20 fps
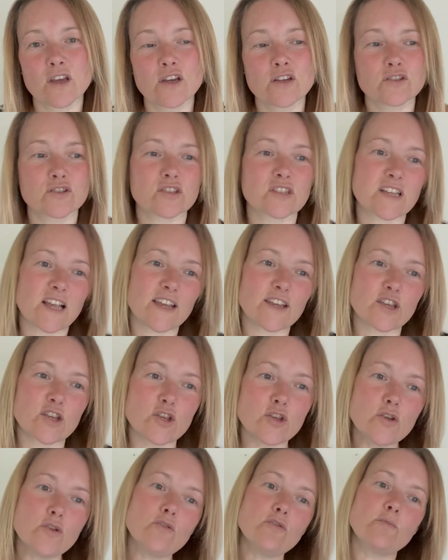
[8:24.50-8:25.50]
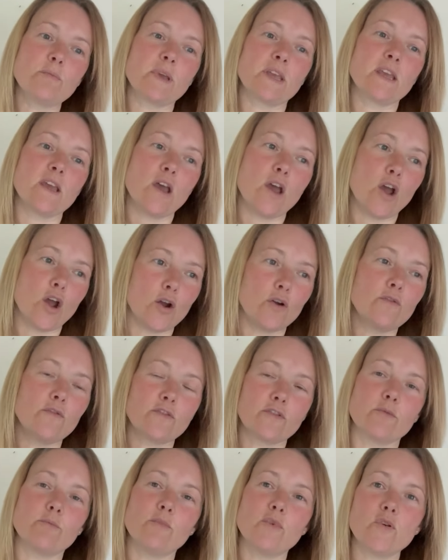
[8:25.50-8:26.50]
Just like you'd be over
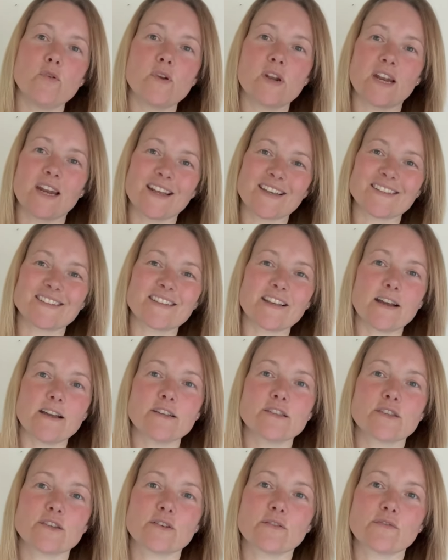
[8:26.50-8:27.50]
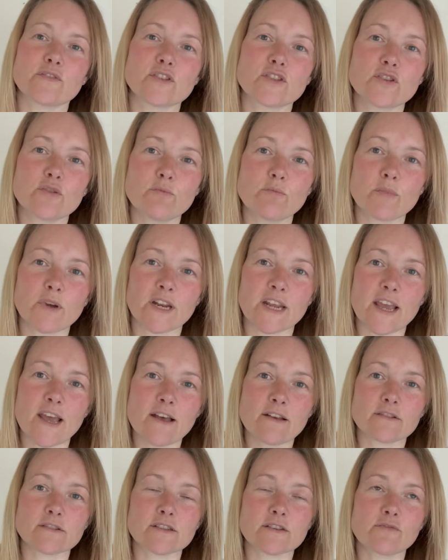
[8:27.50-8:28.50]
the moon and excited for somebody
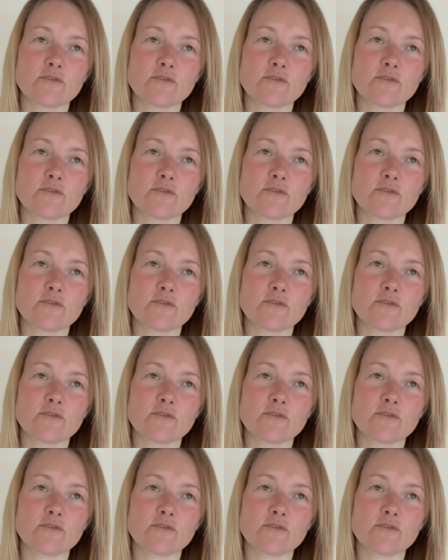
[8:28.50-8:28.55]
else,